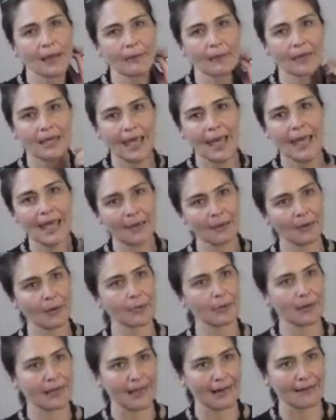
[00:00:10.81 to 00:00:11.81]
I became a
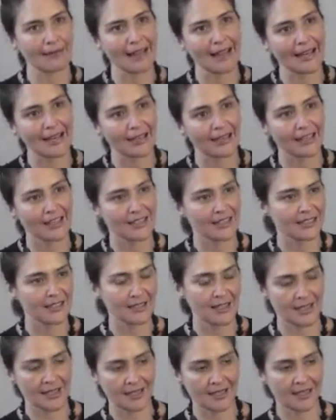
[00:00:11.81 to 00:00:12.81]
playwright in
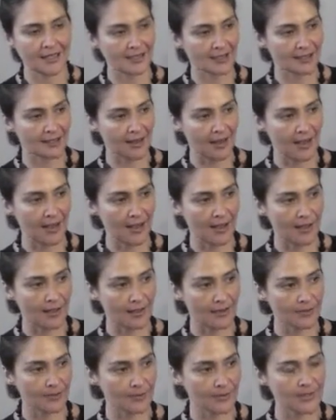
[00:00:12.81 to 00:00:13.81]

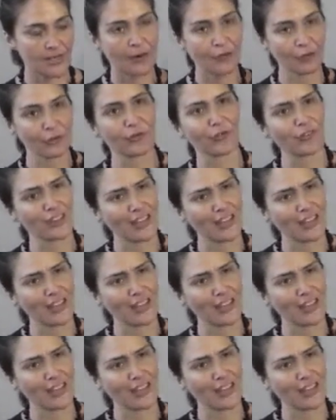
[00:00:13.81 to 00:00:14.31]
several